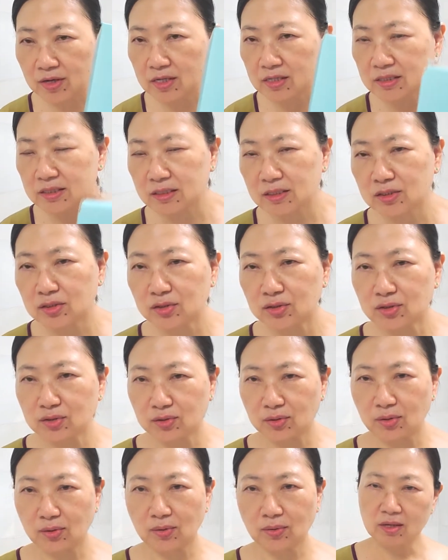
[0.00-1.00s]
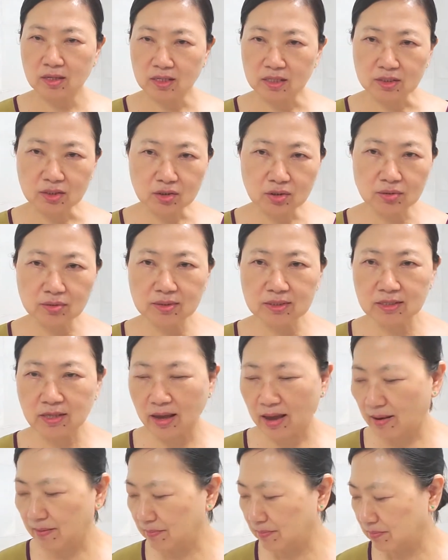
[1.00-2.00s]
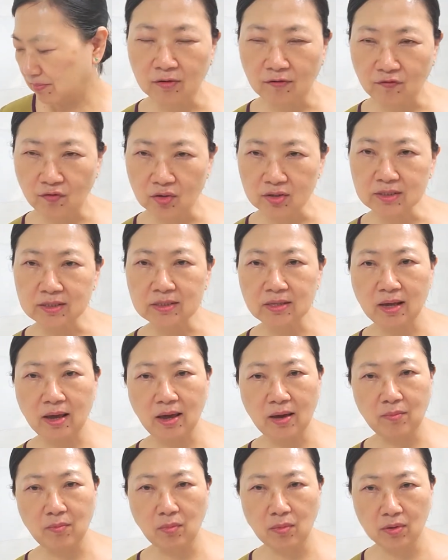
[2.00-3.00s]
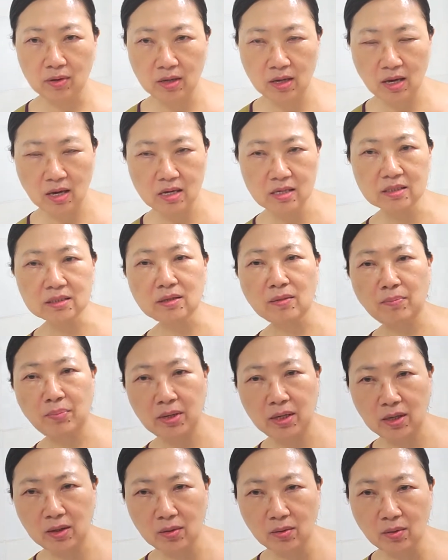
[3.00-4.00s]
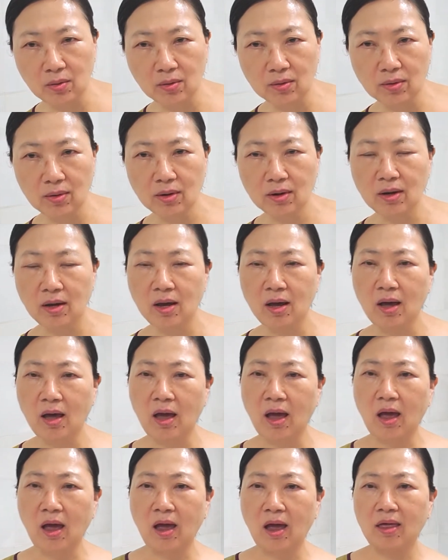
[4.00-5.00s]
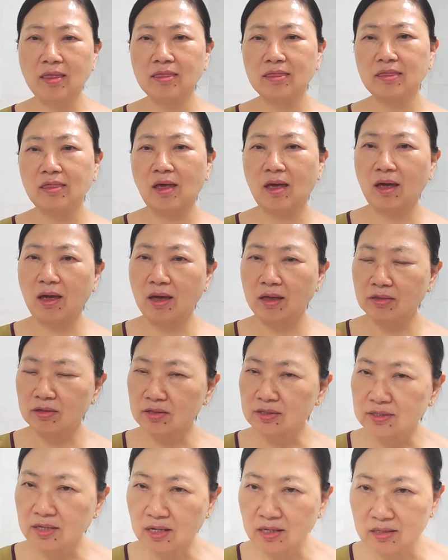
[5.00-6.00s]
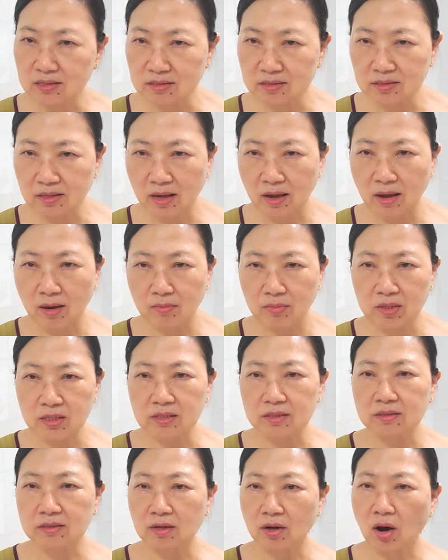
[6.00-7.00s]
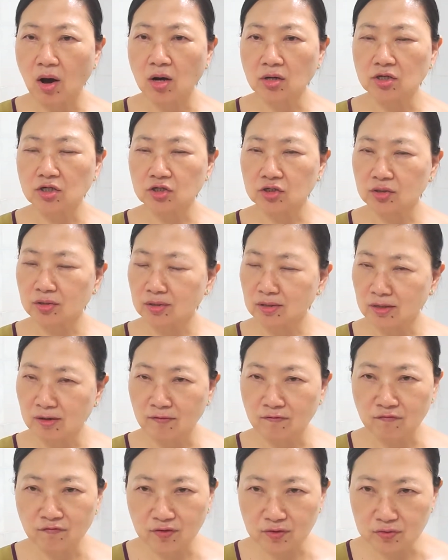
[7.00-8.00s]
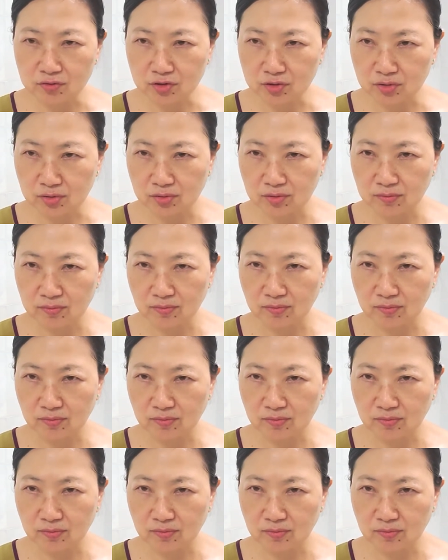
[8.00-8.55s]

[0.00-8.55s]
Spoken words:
easy to do. It's 2 steps. The first step is a peel, and then the second step is the oxygen infusion.